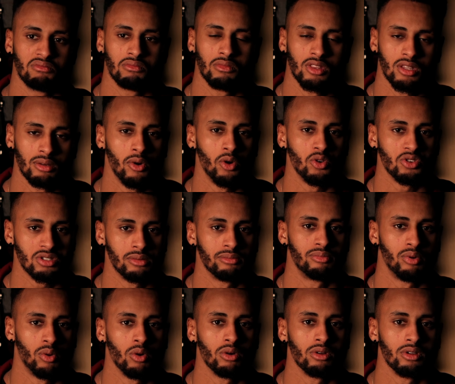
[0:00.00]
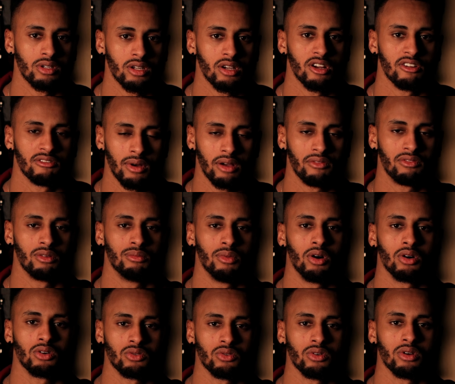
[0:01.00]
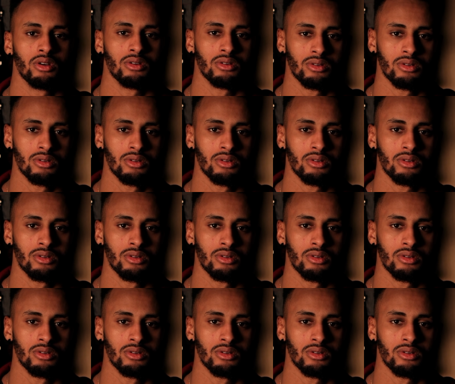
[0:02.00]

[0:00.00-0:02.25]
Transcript: the most important year of my football career.